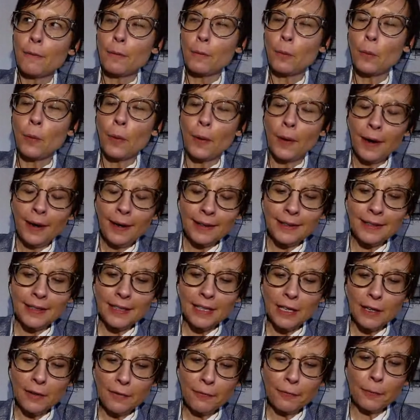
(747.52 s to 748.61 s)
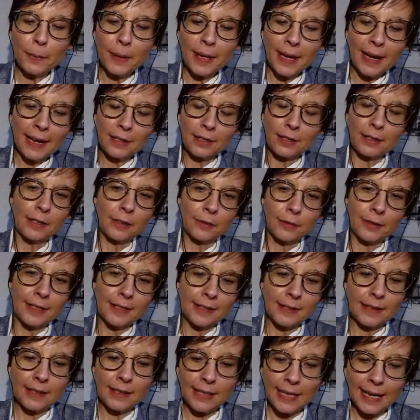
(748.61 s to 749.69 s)
work if we actually
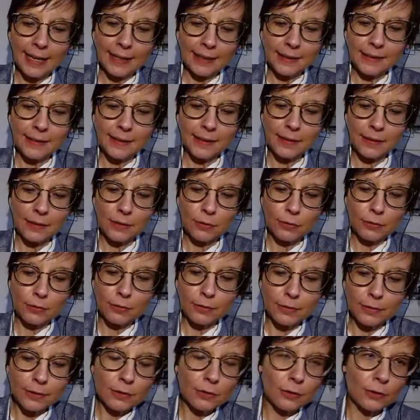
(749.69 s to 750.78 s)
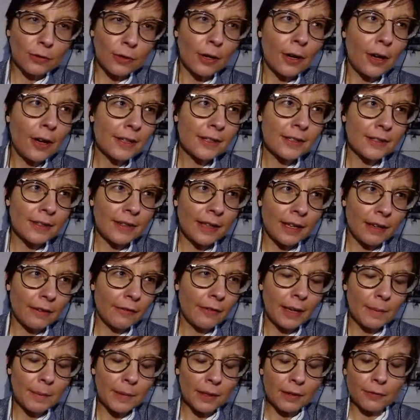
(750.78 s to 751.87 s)
increase the taxes to cause the
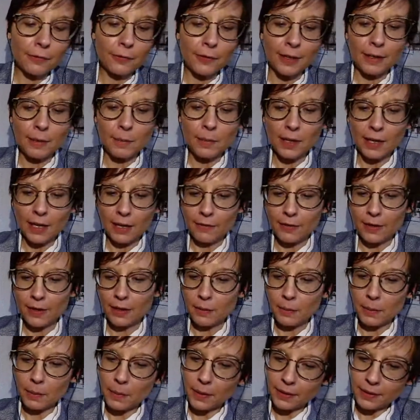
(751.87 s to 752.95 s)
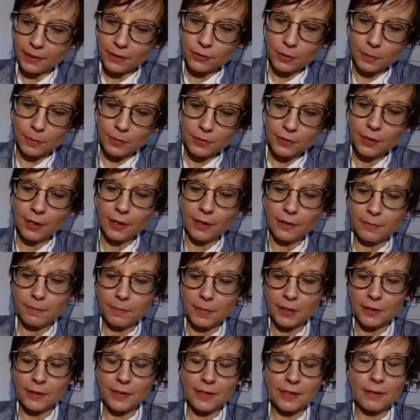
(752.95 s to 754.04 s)
environment-friendly behavior that we wanted to observe.
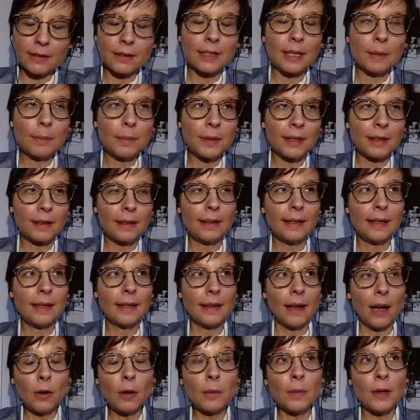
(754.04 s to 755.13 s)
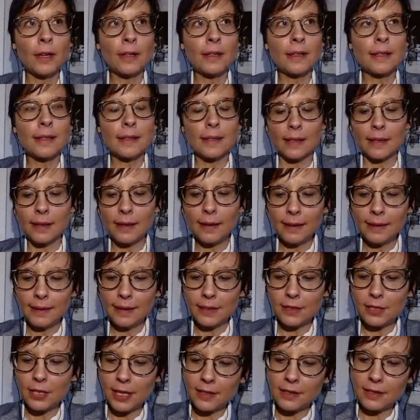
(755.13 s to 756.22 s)
Because typically in our models, it
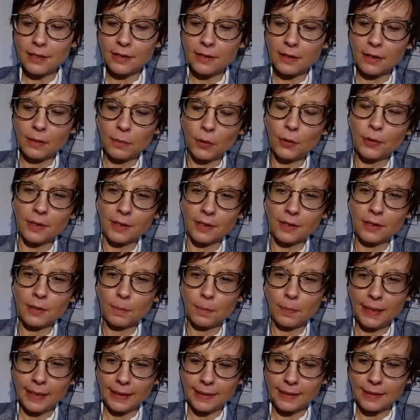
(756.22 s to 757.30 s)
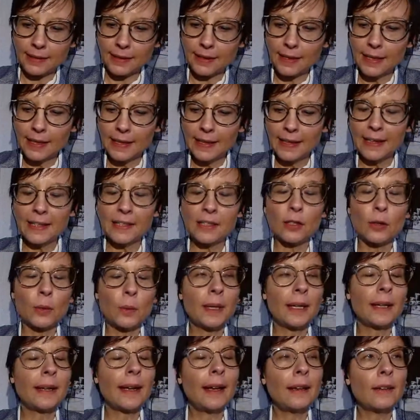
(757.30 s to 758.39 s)
hardly changes the modal split. So
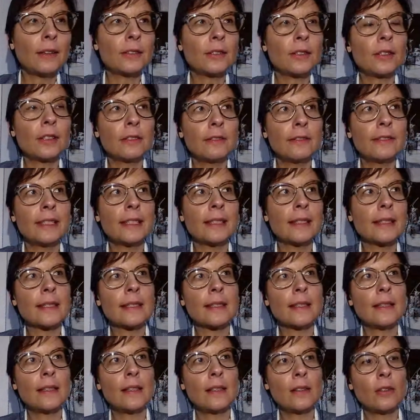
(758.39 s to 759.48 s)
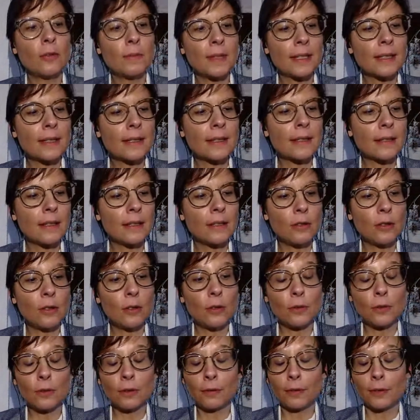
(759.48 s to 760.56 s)
we cannot convince humans to
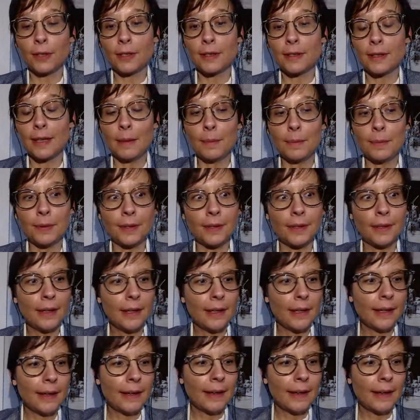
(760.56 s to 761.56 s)
use, for example,